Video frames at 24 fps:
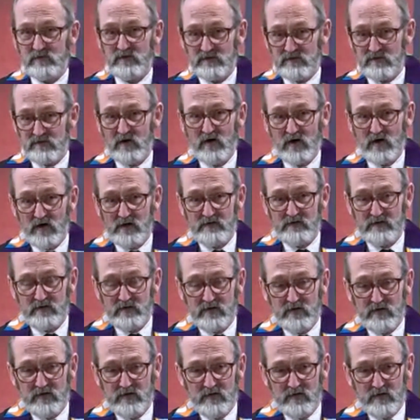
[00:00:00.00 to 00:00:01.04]
with God
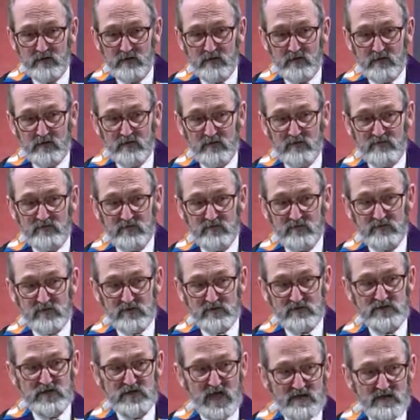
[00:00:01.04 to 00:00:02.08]
so that the
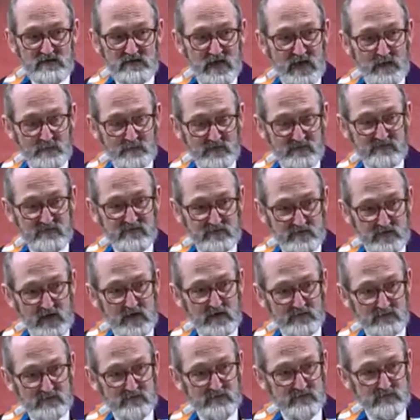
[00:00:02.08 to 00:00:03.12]
change happens in
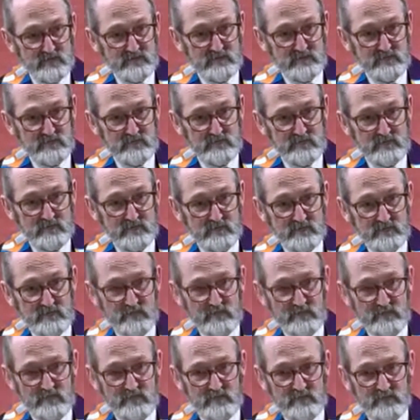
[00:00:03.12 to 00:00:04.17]
us.
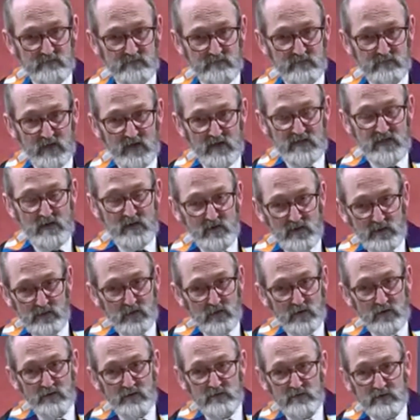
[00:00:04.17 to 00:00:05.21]
That we
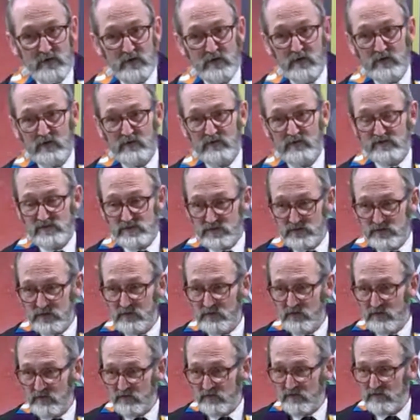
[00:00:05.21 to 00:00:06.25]
learn to
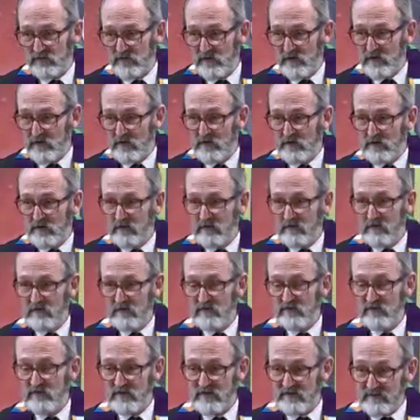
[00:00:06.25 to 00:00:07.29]
choose
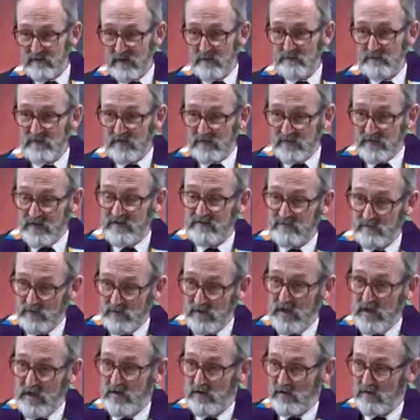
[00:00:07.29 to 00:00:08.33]
to accept the things that we
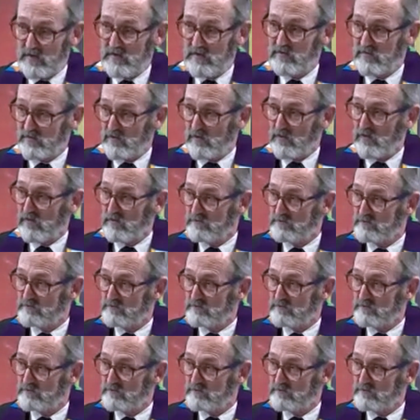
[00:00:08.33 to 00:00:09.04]
cannot control.